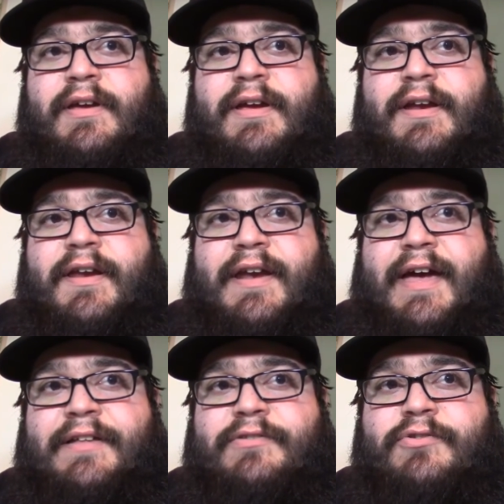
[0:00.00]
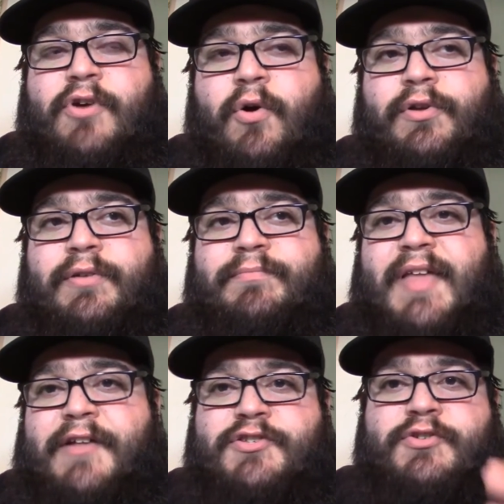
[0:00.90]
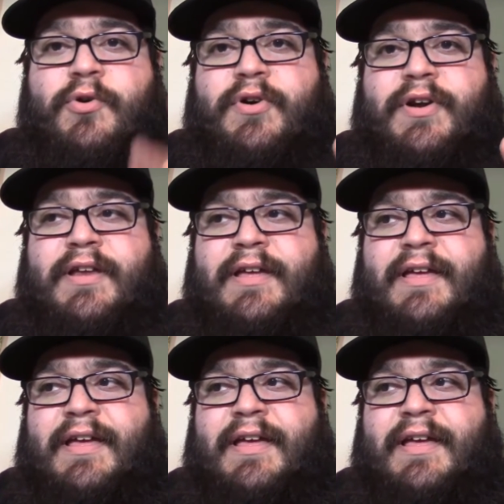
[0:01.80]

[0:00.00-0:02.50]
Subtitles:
And then I told him that story.